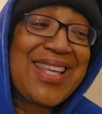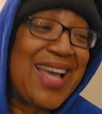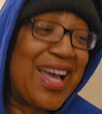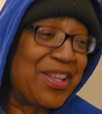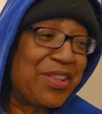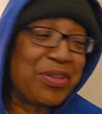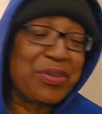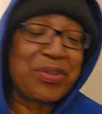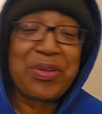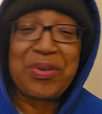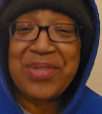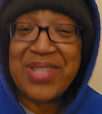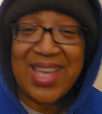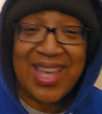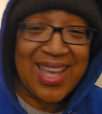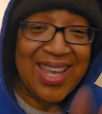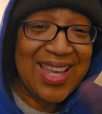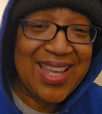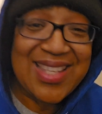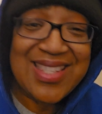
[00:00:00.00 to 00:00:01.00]
I know those
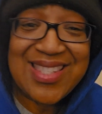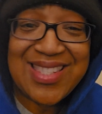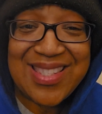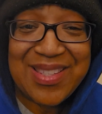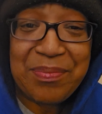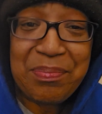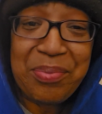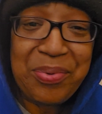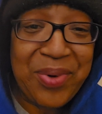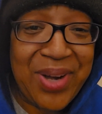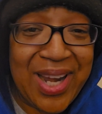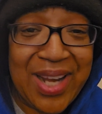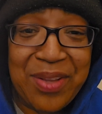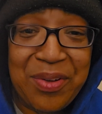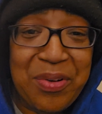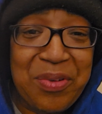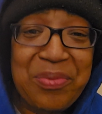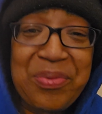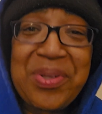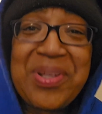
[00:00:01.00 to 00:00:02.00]
hands prayed
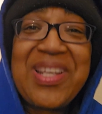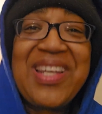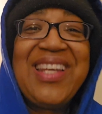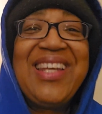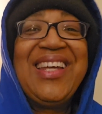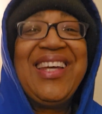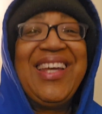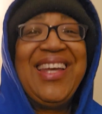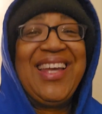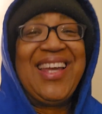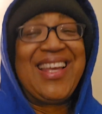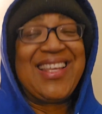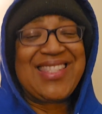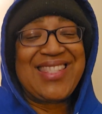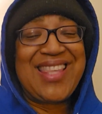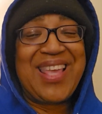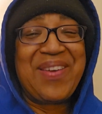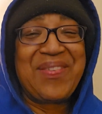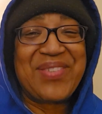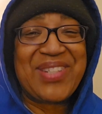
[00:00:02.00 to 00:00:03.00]
over it as
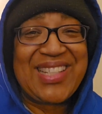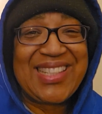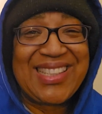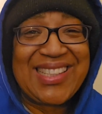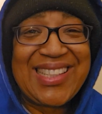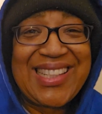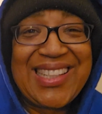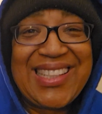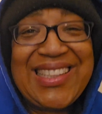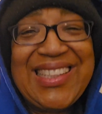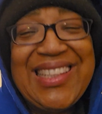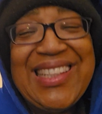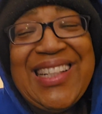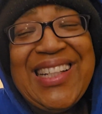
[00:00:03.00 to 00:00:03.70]
they were cooking.